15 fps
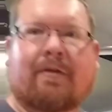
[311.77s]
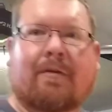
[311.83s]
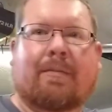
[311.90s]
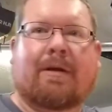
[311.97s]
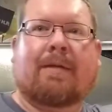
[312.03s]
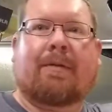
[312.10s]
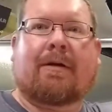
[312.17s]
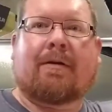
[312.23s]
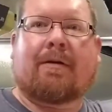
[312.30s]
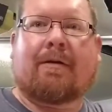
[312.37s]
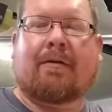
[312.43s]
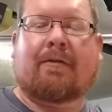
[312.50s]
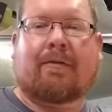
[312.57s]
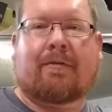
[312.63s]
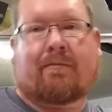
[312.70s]
could be
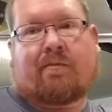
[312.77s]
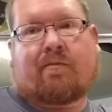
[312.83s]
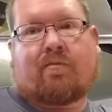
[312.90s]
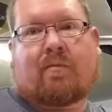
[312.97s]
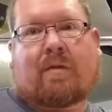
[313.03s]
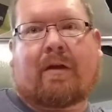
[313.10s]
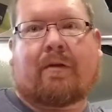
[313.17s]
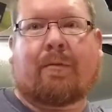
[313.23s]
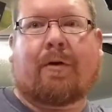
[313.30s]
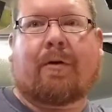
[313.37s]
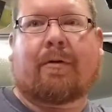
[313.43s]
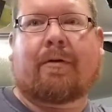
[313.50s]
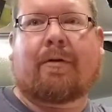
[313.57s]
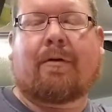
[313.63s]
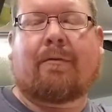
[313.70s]
because, as we
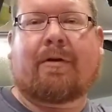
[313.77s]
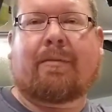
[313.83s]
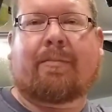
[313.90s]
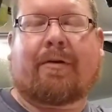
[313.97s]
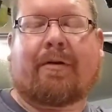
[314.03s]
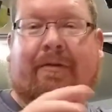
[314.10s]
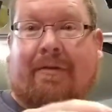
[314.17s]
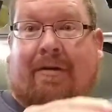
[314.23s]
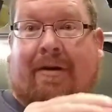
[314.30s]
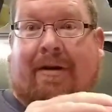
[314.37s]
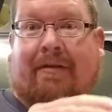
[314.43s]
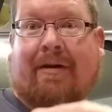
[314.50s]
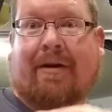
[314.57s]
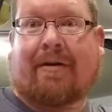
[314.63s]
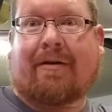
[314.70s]
all know, when you
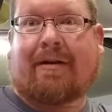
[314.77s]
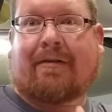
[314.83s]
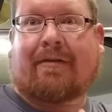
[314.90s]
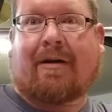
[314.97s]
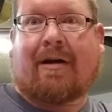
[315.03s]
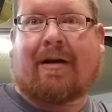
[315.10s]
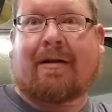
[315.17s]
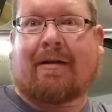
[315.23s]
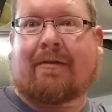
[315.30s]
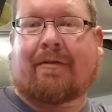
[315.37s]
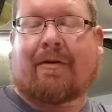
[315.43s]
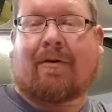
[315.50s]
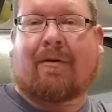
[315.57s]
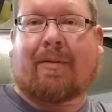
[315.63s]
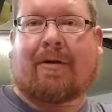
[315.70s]
pressurize air, it gets hot, and
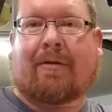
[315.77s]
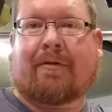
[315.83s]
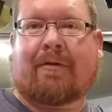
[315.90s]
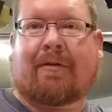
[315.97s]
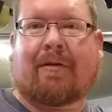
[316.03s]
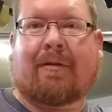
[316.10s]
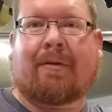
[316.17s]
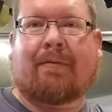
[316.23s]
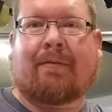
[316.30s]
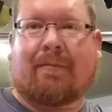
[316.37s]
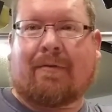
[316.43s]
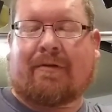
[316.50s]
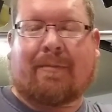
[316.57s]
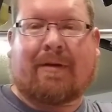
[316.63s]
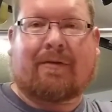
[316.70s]
it's all polished aluminum,
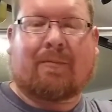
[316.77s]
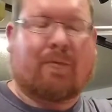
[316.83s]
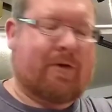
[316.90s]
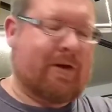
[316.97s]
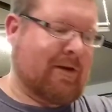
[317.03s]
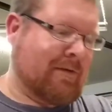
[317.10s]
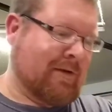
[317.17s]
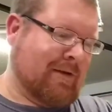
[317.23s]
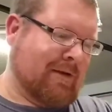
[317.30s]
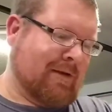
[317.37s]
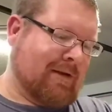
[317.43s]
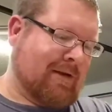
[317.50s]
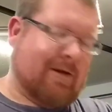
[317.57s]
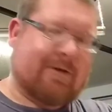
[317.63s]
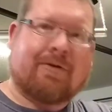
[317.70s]
which makes more heat.
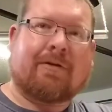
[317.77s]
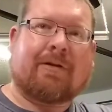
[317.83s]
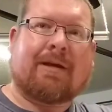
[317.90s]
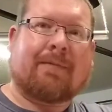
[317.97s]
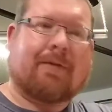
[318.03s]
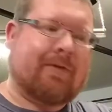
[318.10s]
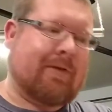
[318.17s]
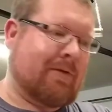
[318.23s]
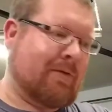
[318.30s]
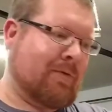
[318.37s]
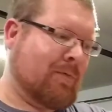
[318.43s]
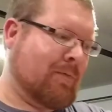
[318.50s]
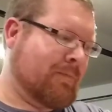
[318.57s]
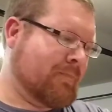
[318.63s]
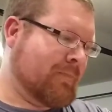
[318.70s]
I couldn't keep the thing
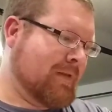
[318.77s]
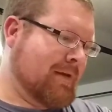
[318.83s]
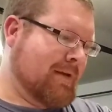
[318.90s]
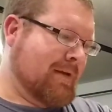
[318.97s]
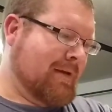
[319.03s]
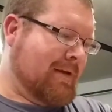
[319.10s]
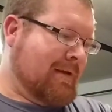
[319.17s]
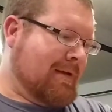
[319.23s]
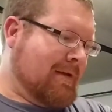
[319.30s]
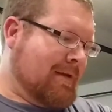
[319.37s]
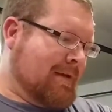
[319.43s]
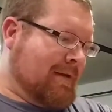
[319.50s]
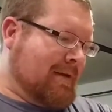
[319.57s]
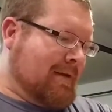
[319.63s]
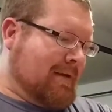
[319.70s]
cool.
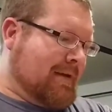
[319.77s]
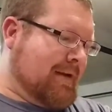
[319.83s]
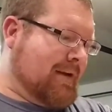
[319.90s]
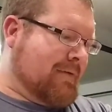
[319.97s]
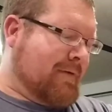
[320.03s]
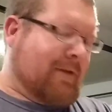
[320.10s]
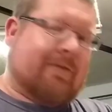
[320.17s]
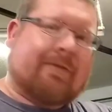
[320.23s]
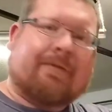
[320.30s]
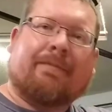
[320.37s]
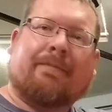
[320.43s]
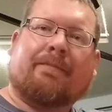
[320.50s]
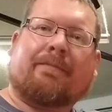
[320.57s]
Anyways,